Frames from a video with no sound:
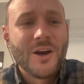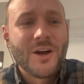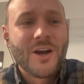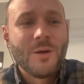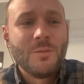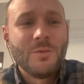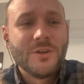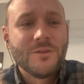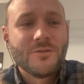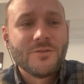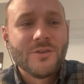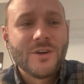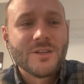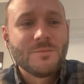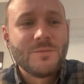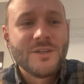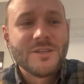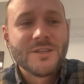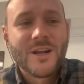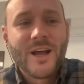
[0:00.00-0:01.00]
couple different
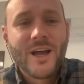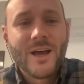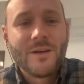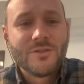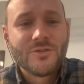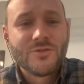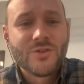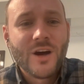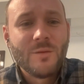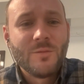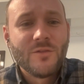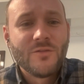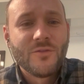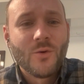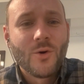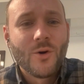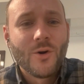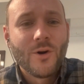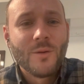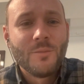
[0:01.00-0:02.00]
recipes that I haven't tried
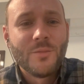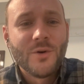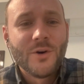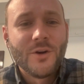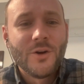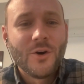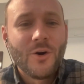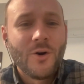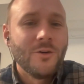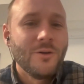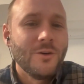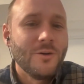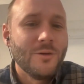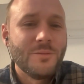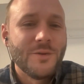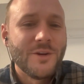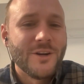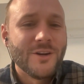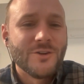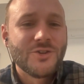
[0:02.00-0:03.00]
before, but
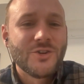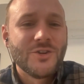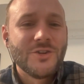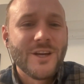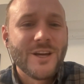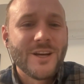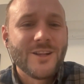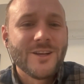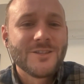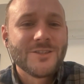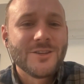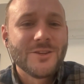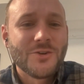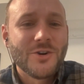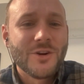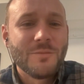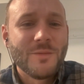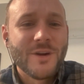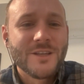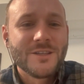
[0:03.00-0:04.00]
all it should take less than
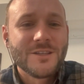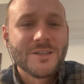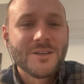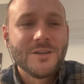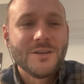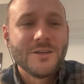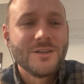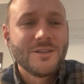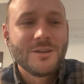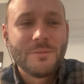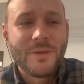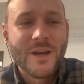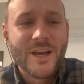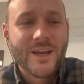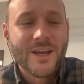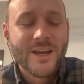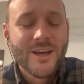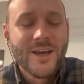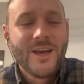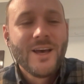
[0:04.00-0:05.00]
30 minutes to
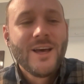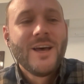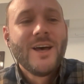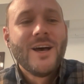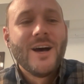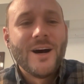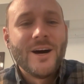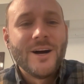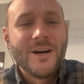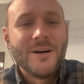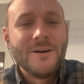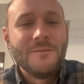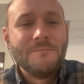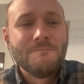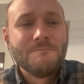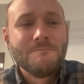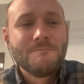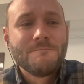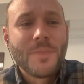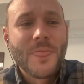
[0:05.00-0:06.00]
make.
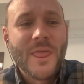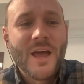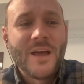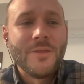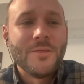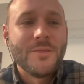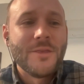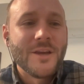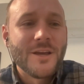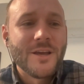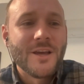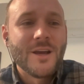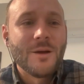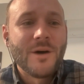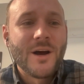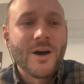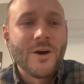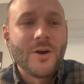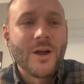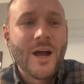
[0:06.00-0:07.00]
And then thinking
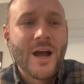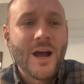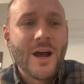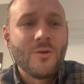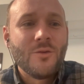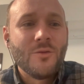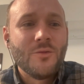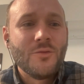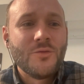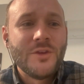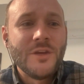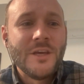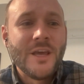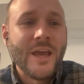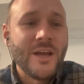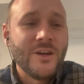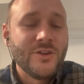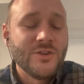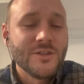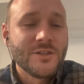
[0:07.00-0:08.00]
about how
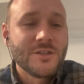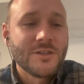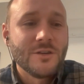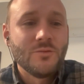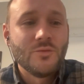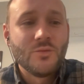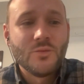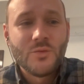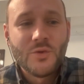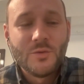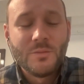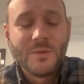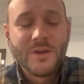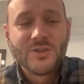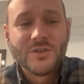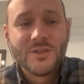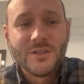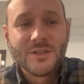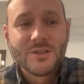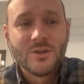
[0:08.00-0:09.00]
the agents, and you'd
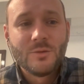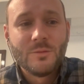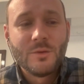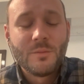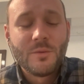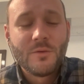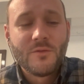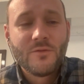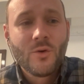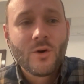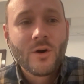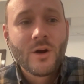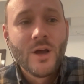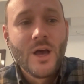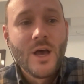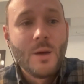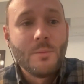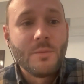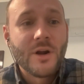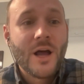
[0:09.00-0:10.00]
mentioned this a little bit before,
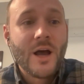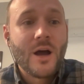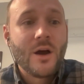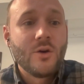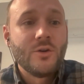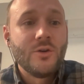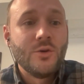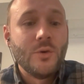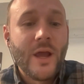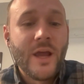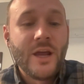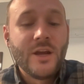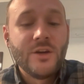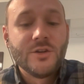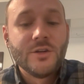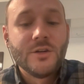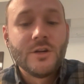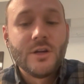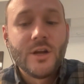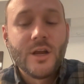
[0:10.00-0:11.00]
but how do
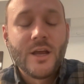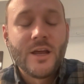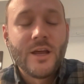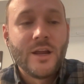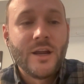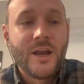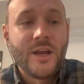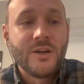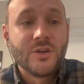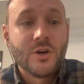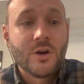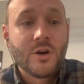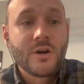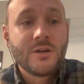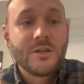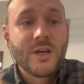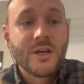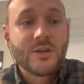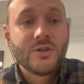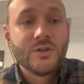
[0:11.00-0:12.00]
agent and agent
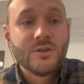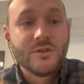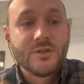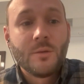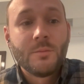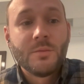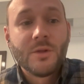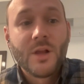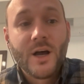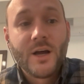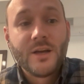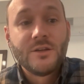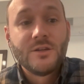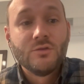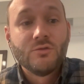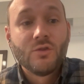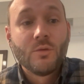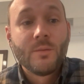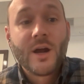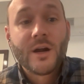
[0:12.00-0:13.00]
architectures apply
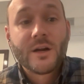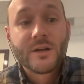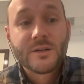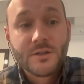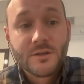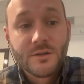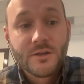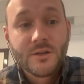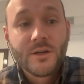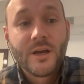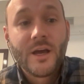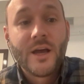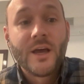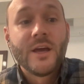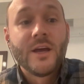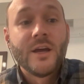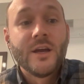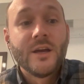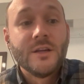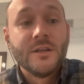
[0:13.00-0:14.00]
to robotics
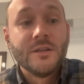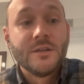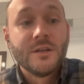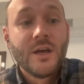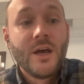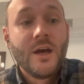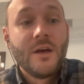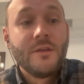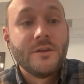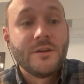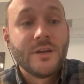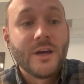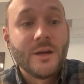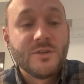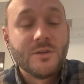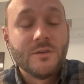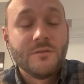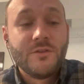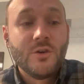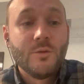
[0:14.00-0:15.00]
and the
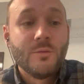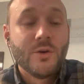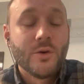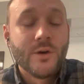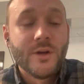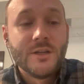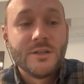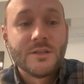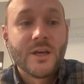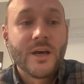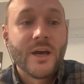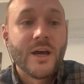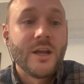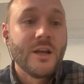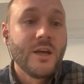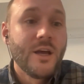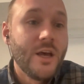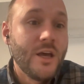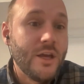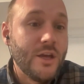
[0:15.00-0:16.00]
types of humanoids
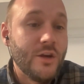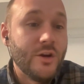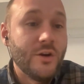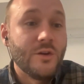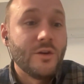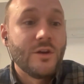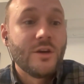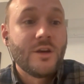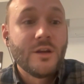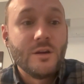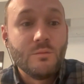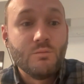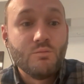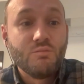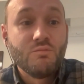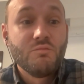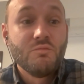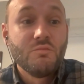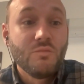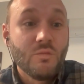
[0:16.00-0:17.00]
that you can
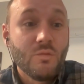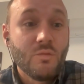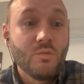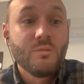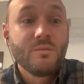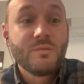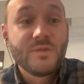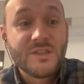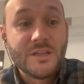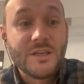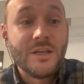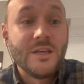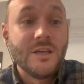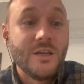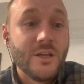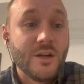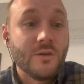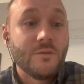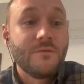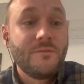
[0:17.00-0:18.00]

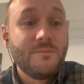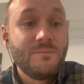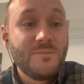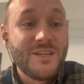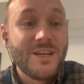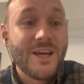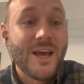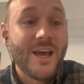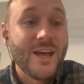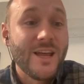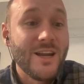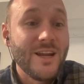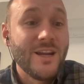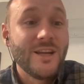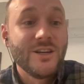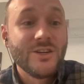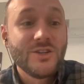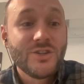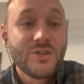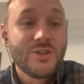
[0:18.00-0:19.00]
see
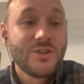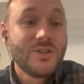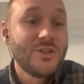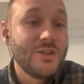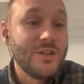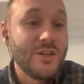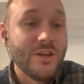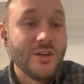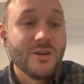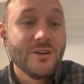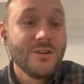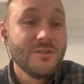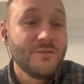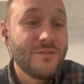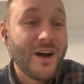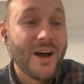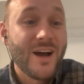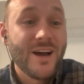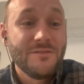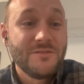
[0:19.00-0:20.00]
10-ish years,
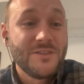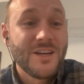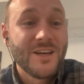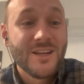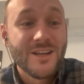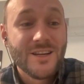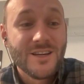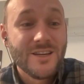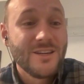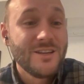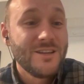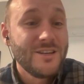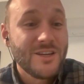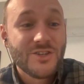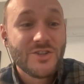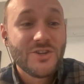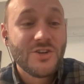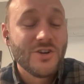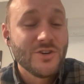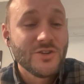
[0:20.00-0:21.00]

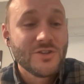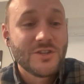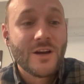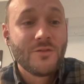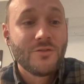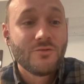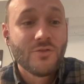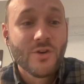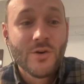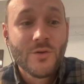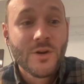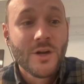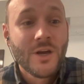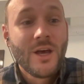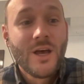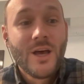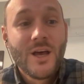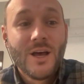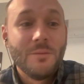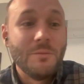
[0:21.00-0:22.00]
5-10-ish years down the road,
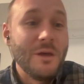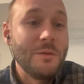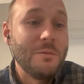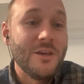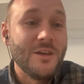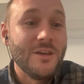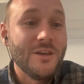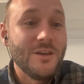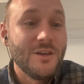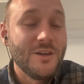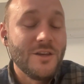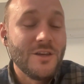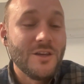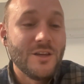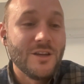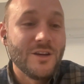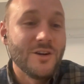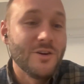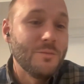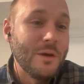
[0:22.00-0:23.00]
maybe
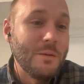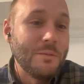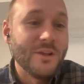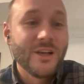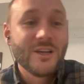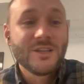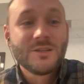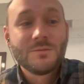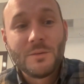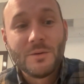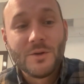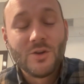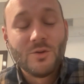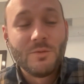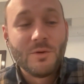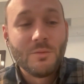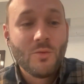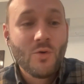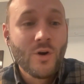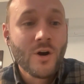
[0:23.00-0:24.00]
maybe less, maybe a little
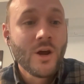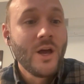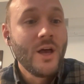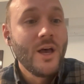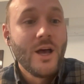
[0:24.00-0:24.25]
bit more,